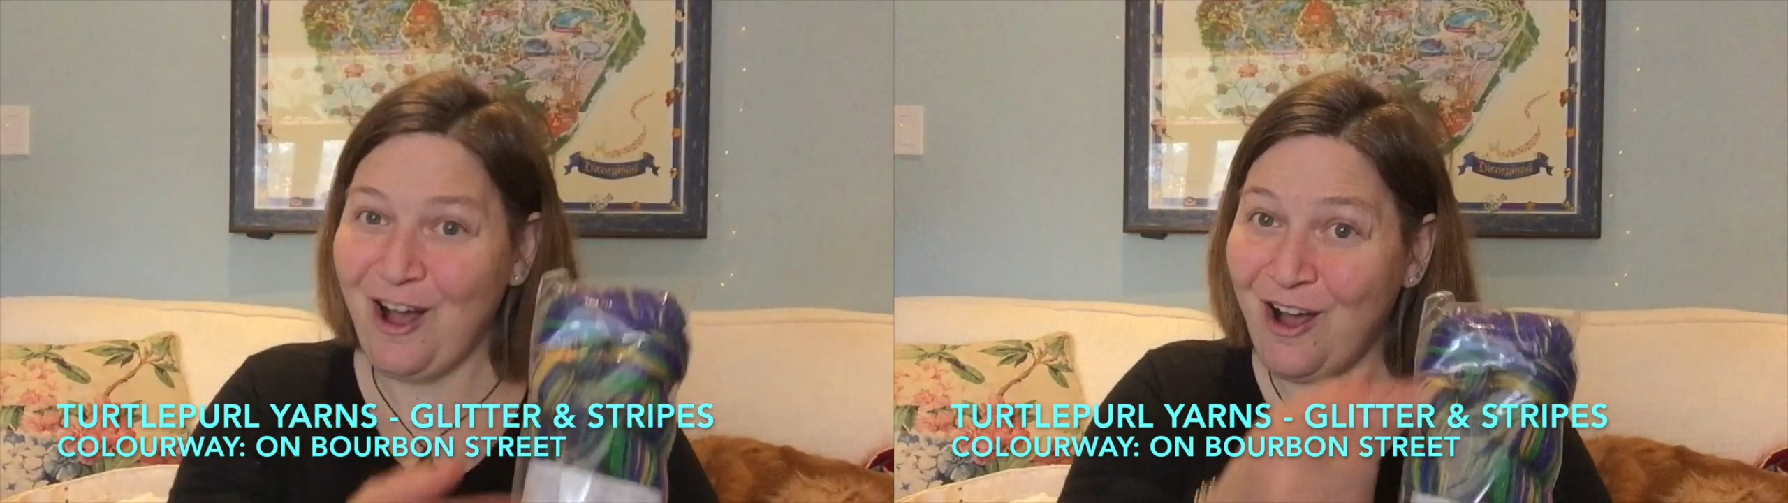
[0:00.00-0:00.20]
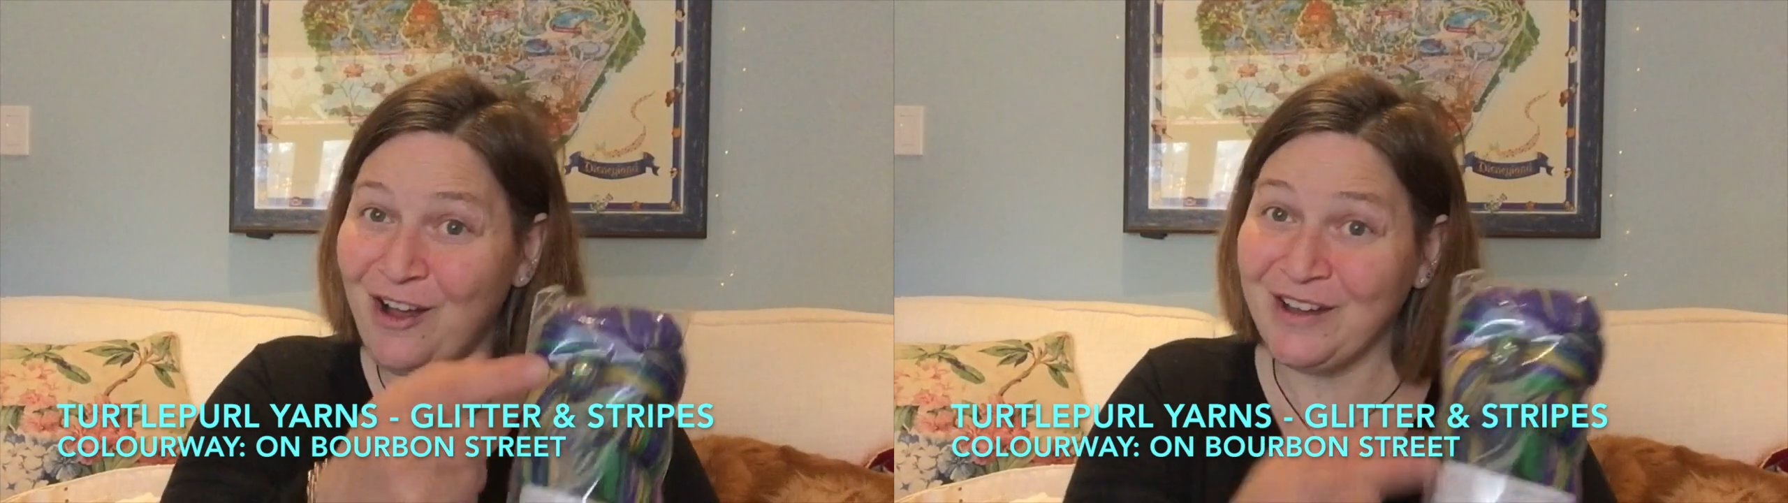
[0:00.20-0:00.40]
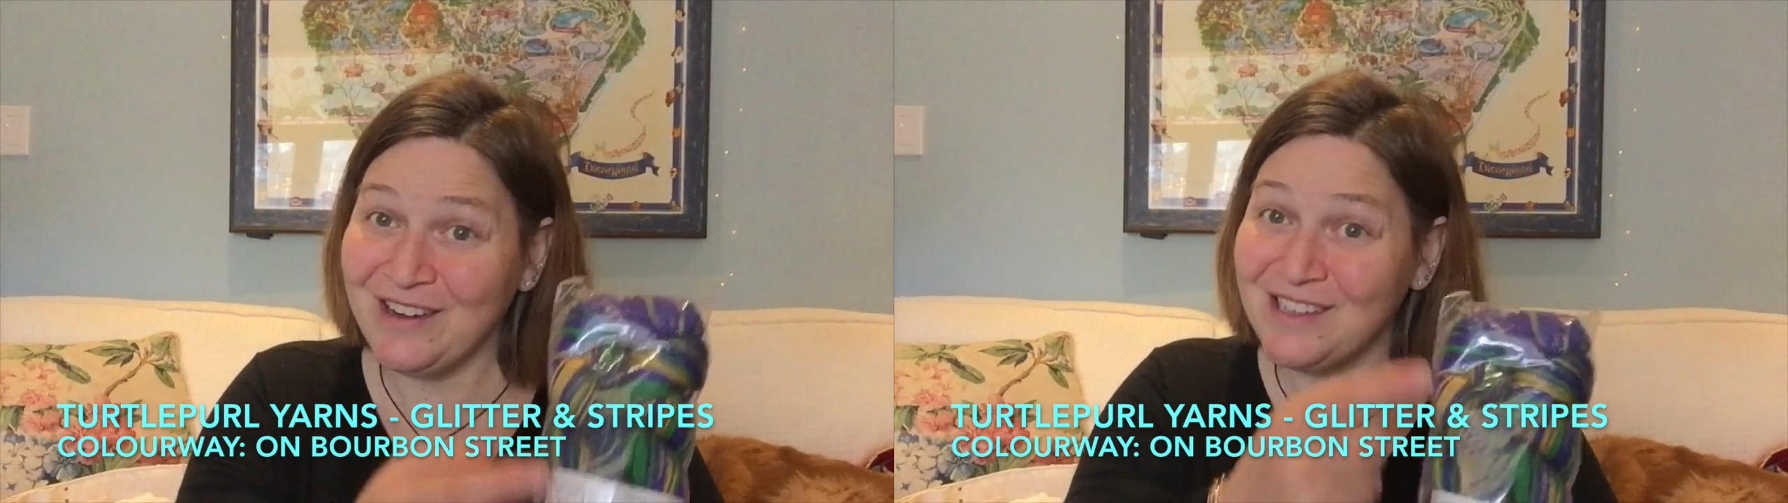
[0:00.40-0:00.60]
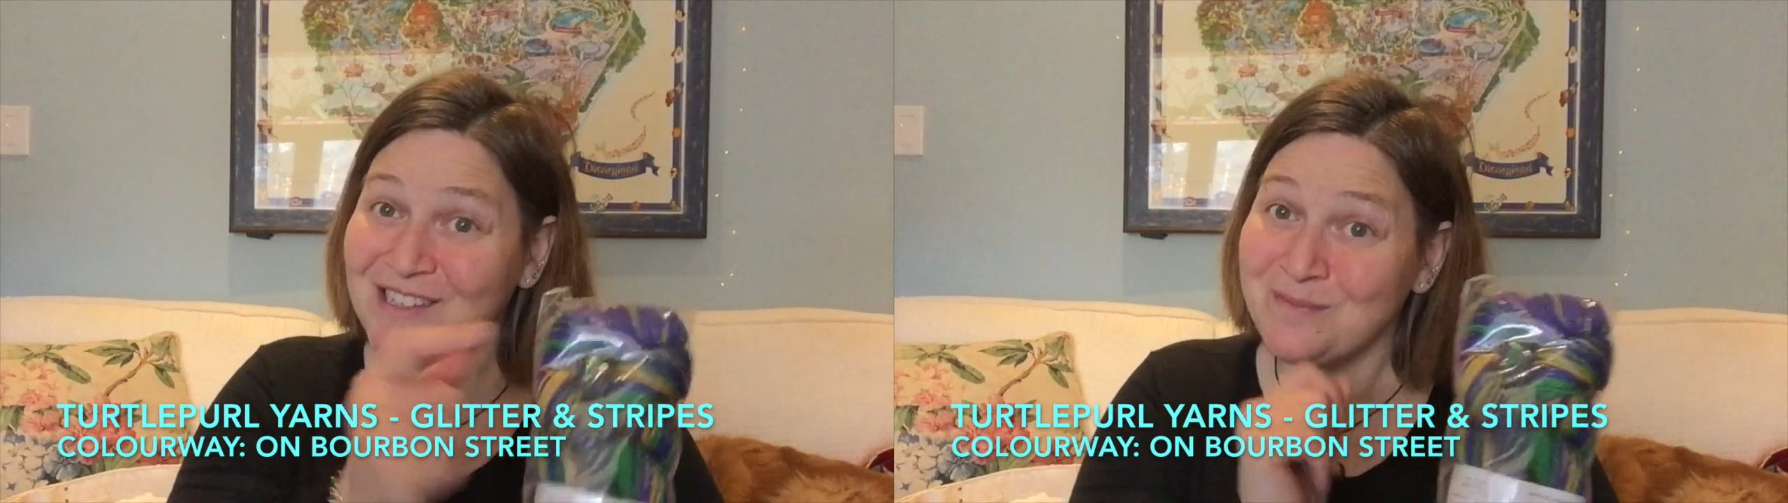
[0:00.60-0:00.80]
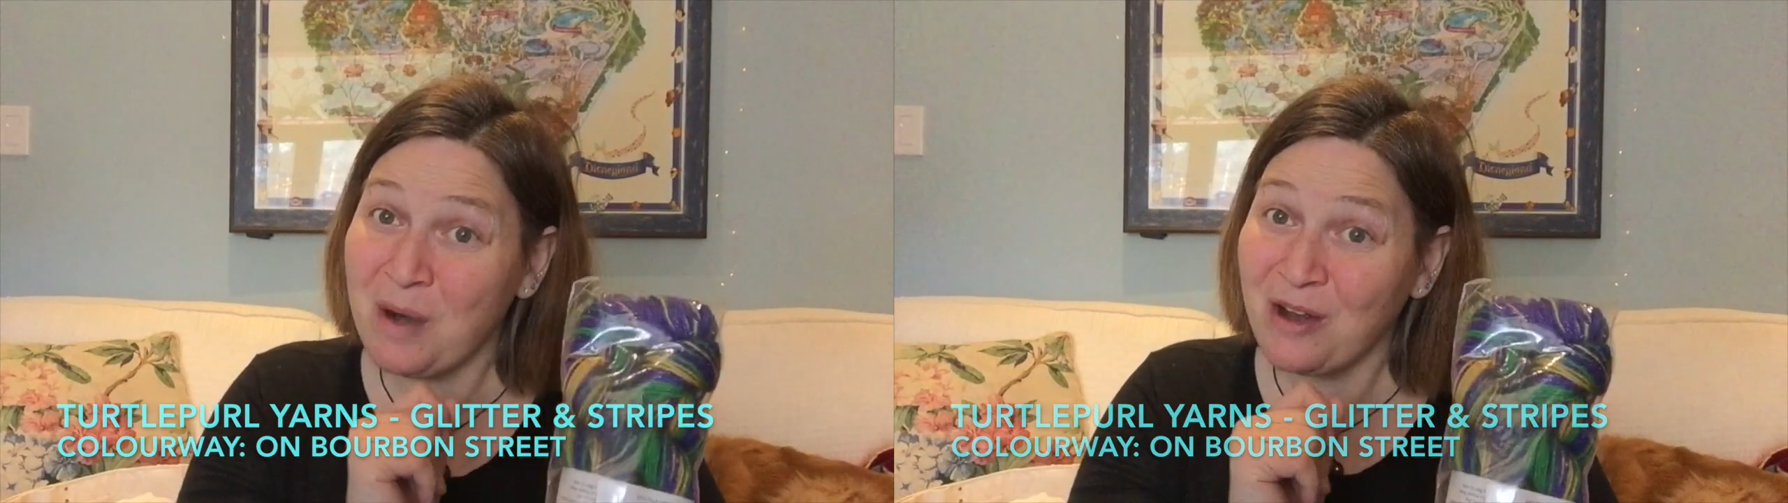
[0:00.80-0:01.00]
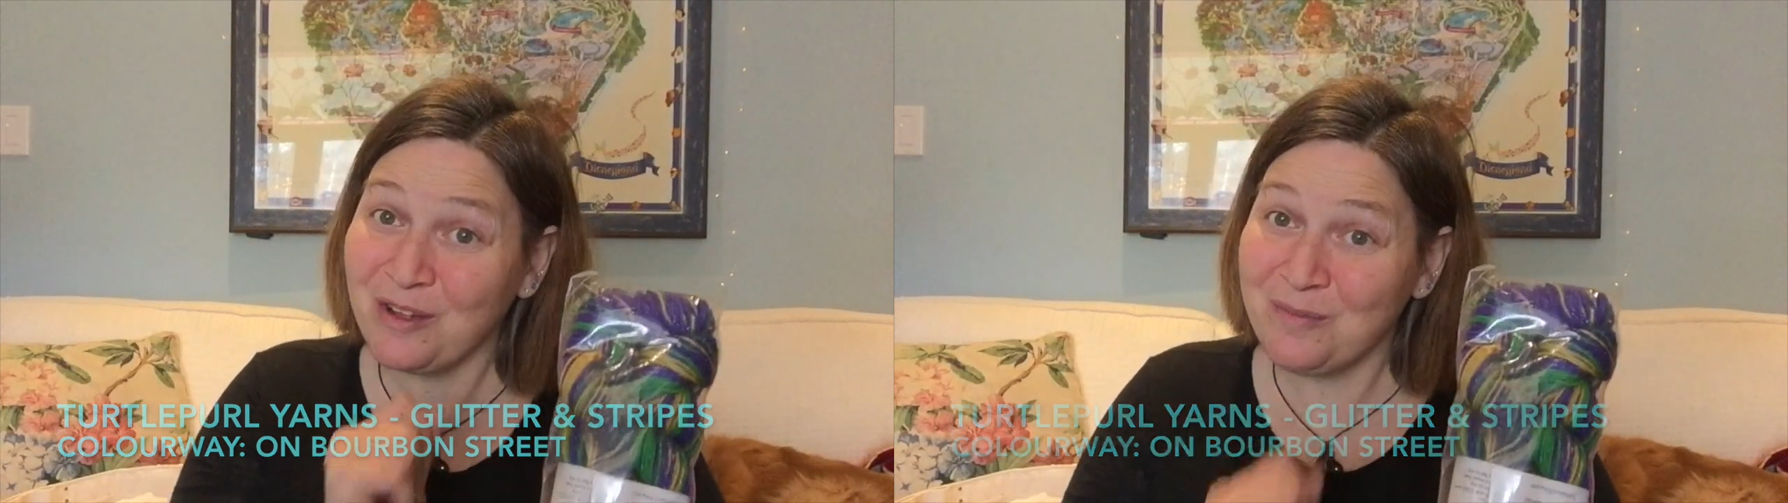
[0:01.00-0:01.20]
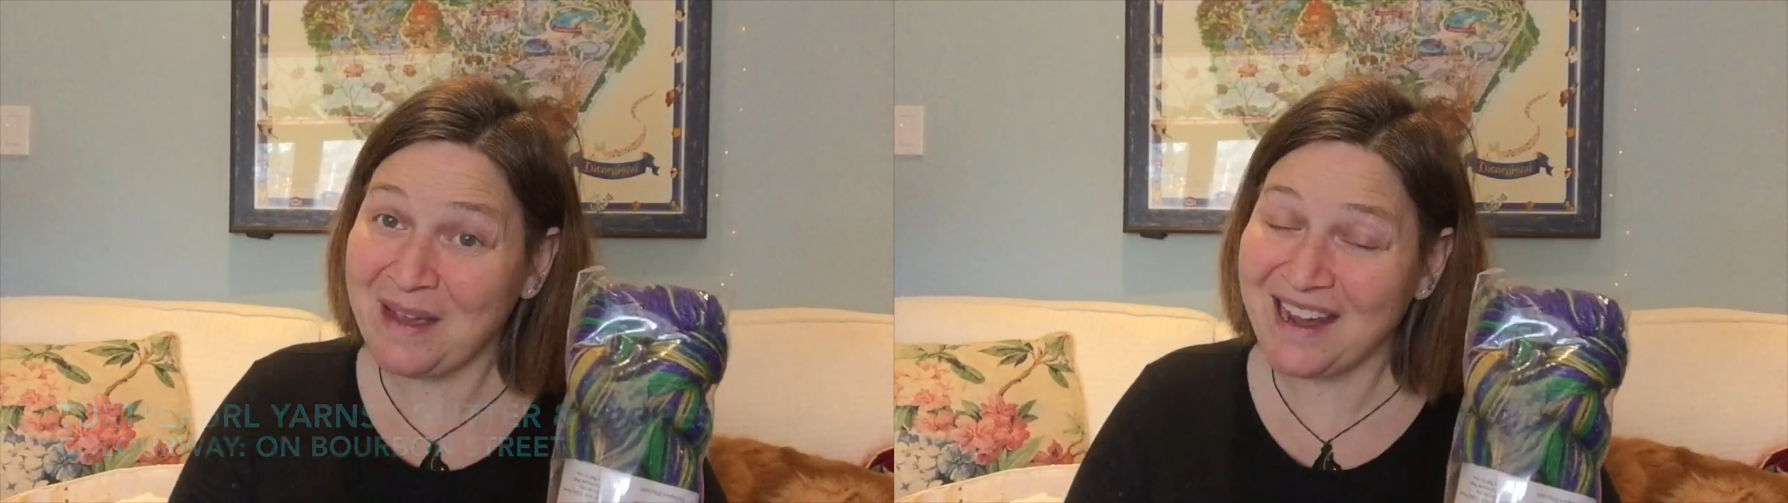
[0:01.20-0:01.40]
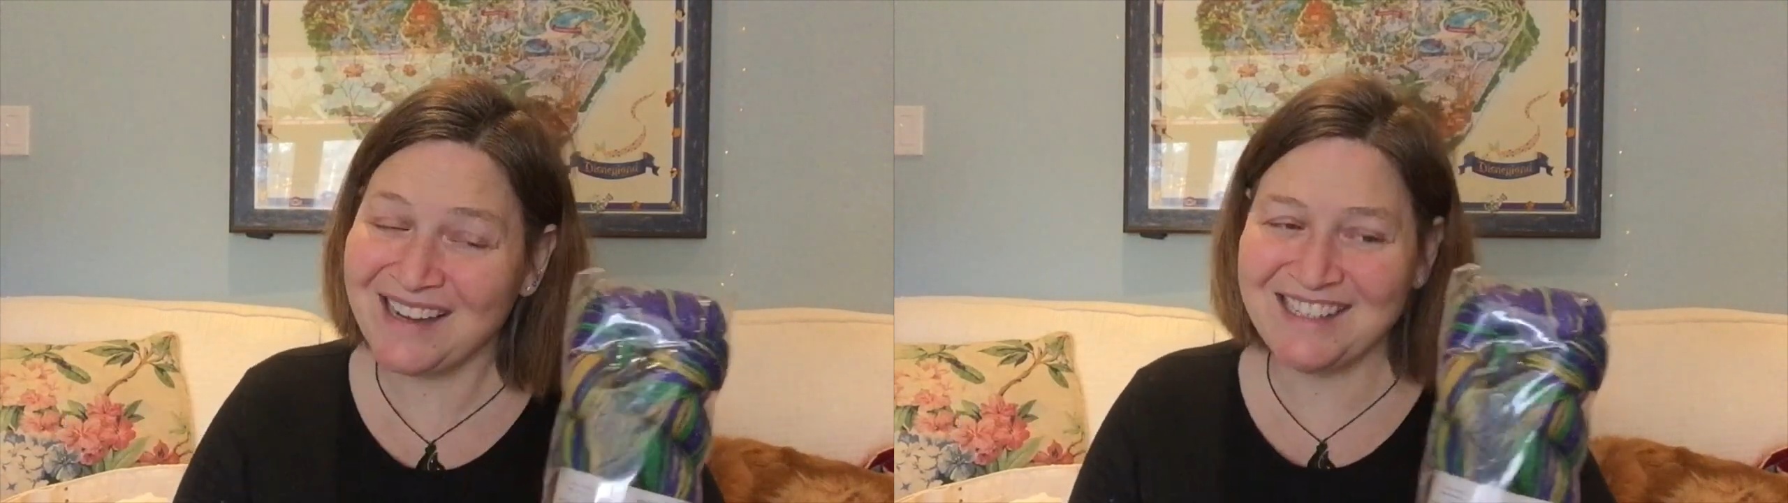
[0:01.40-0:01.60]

on sparkle base.